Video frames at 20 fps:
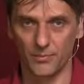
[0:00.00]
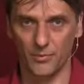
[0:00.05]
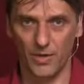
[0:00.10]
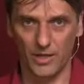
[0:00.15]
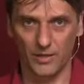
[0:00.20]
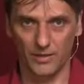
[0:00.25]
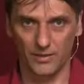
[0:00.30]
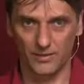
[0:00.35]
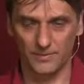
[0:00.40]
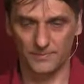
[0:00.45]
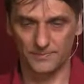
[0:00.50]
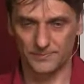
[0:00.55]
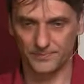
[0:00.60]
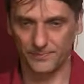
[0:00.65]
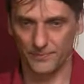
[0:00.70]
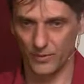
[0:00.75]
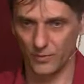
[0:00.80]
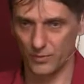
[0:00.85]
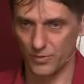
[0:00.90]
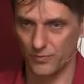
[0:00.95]
rock,
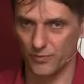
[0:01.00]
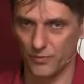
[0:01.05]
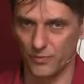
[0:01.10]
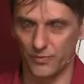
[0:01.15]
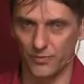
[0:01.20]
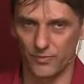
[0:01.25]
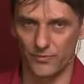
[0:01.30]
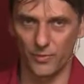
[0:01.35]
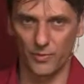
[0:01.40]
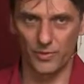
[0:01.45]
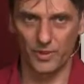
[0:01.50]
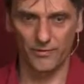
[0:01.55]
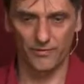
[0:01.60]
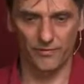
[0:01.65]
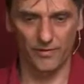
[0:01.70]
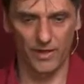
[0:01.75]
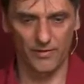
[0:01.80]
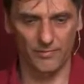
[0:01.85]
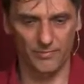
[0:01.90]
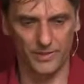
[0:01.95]
those
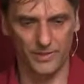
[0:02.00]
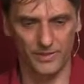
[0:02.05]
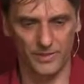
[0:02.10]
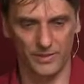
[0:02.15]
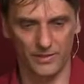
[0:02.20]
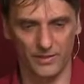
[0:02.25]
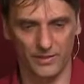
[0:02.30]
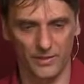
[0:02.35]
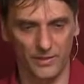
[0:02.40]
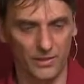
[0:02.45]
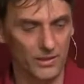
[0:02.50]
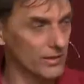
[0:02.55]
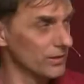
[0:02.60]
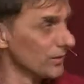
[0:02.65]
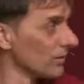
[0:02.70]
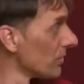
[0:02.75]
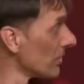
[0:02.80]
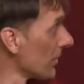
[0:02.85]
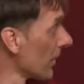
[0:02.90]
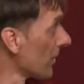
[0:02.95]
45%,
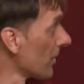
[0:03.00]
those are